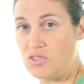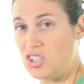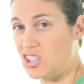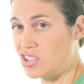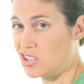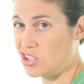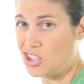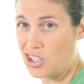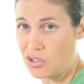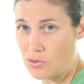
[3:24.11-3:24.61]

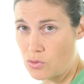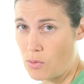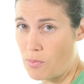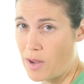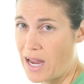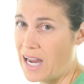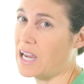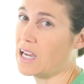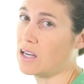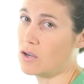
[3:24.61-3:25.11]
just general
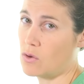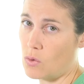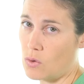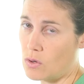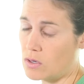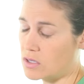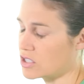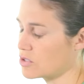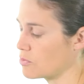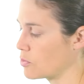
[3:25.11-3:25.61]
pain
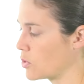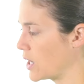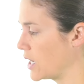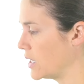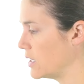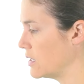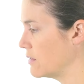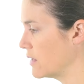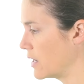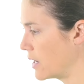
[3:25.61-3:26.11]
or a
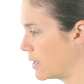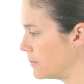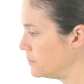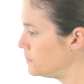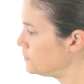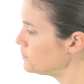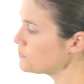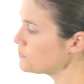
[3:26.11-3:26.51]
sprain in there.